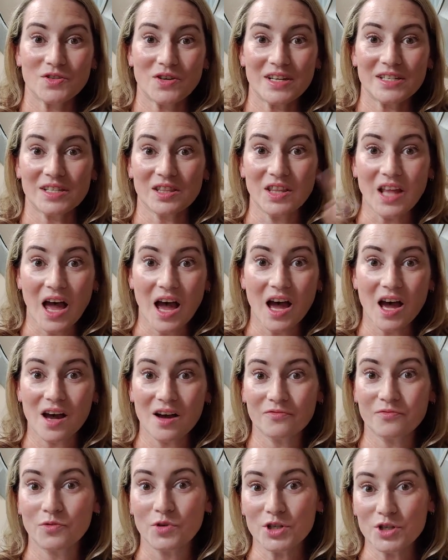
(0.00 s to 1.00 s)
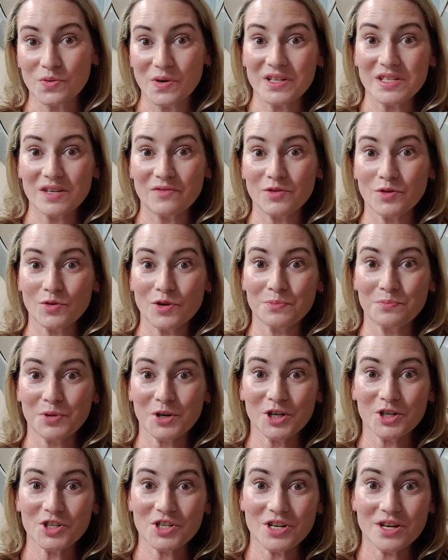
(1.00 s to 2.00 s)
you guys love, which ones have you
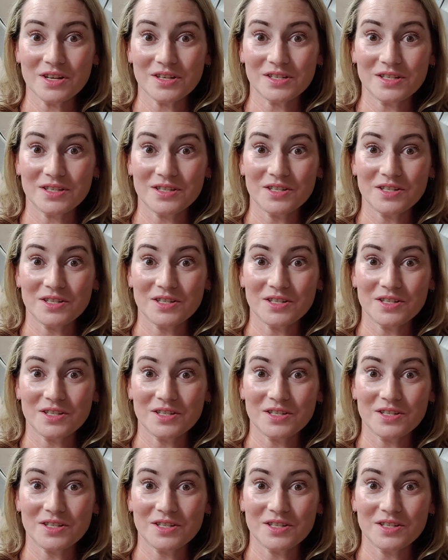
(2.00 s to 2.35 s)
repurchased?